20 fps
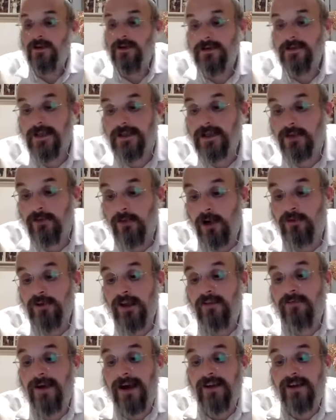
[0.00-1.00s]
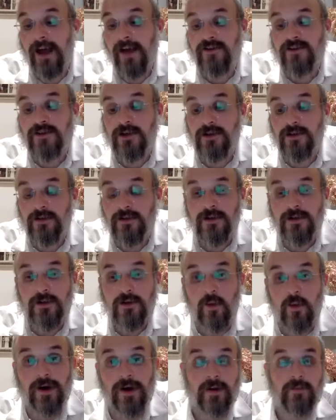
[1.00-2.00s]
Says the Gemara of Lev Afshir,
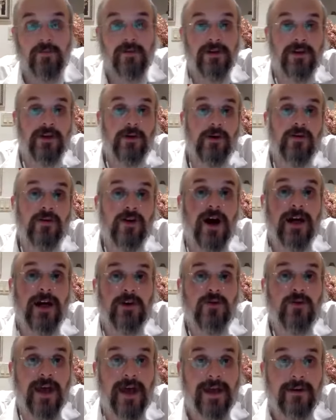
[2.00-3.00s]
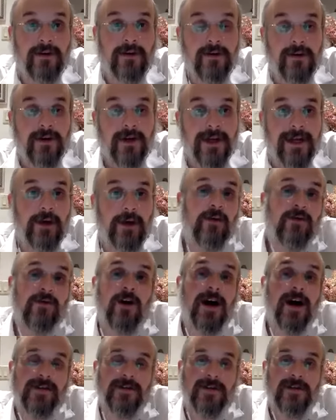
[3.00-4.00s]
why not build however high you can? However
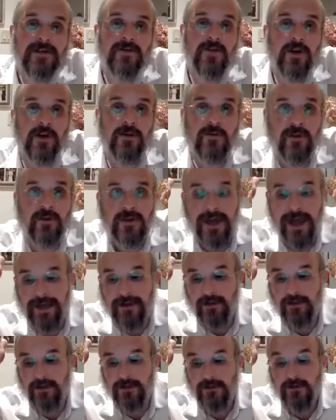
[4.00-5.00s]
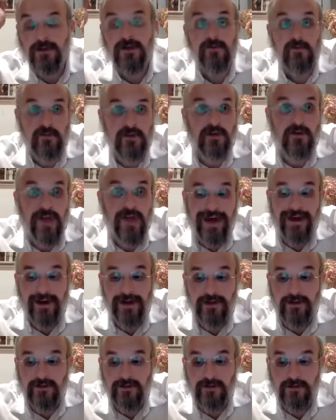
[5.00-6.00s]
high six tvachim can handle, build that
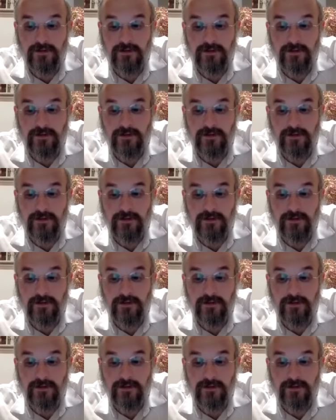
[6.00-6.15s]
height.